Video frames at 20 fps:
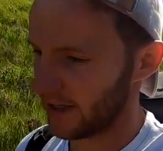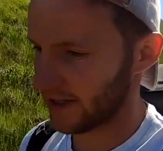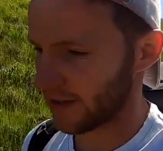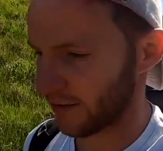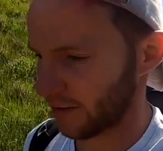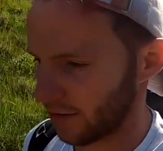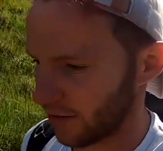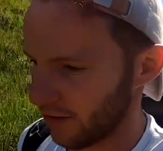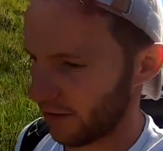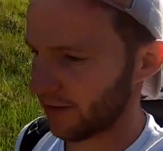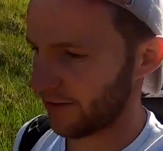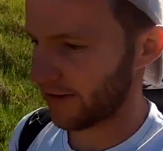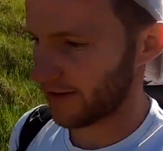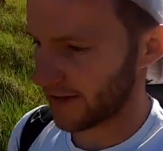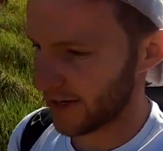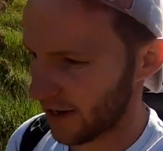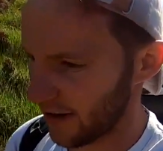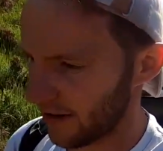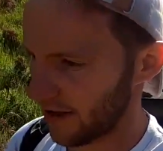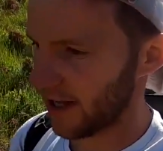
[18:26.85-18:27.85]
He's going north to
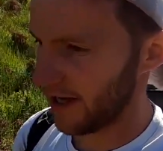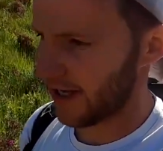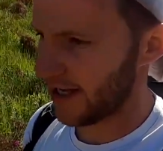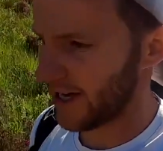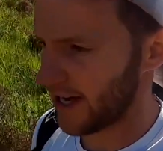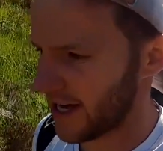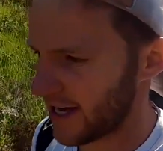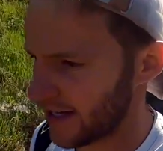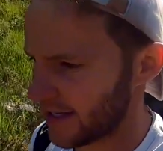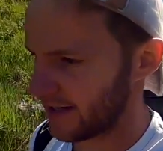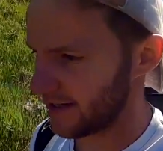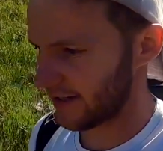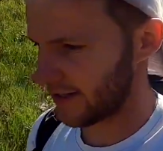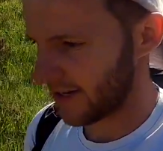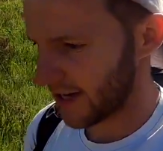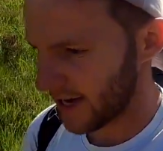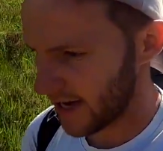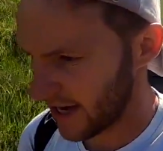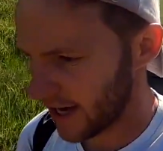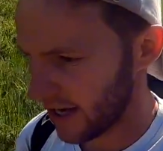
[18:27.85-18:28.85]
south. He is